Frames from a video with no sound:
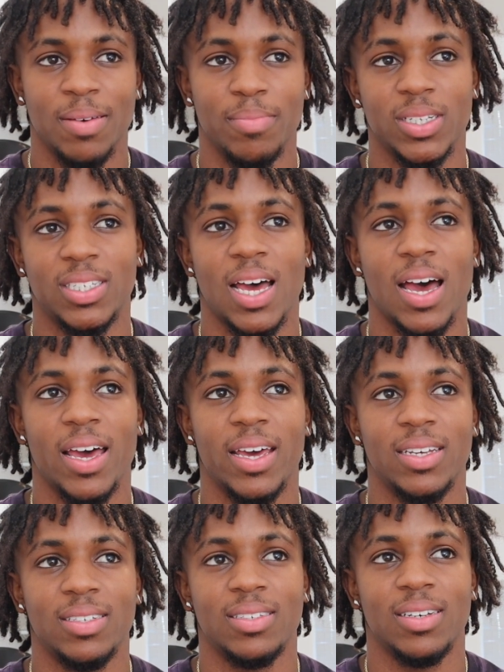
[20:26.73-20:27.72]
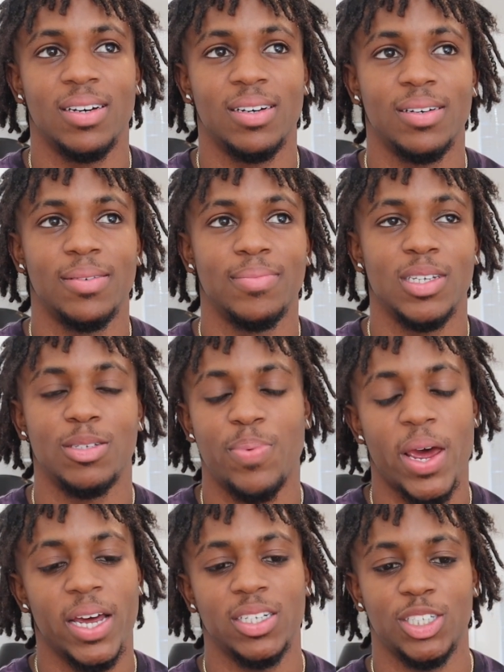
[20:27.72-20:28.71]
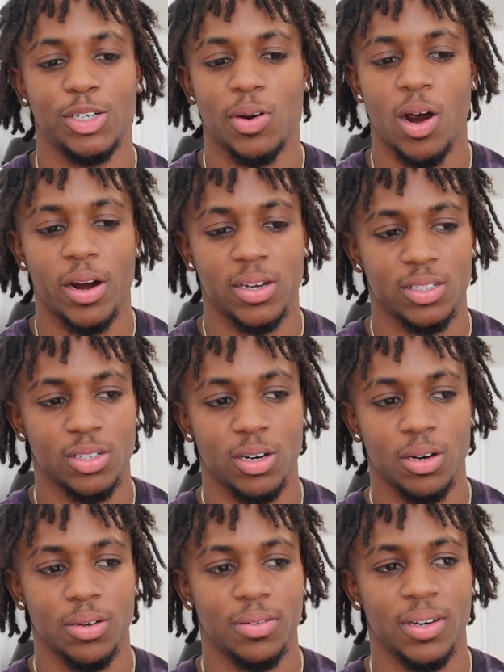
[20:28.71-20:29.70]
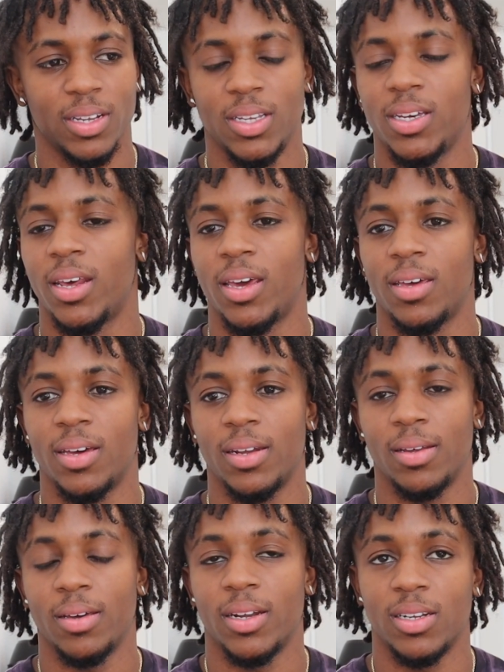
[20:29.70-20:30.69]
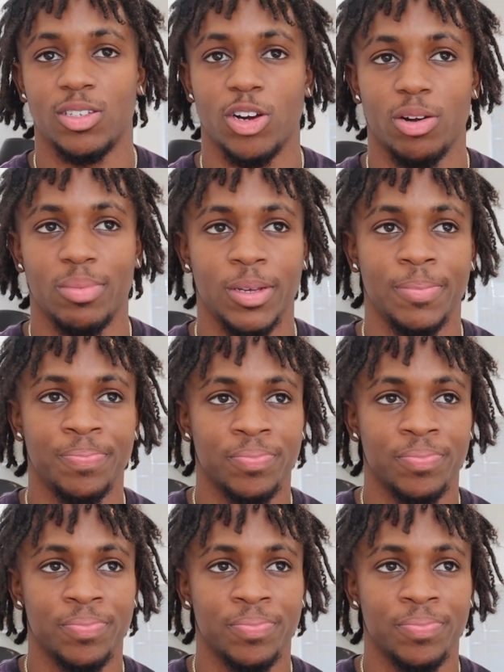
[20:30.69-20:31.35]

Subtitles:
Besides this past year with Arkansas, Elite 8 in the tournament.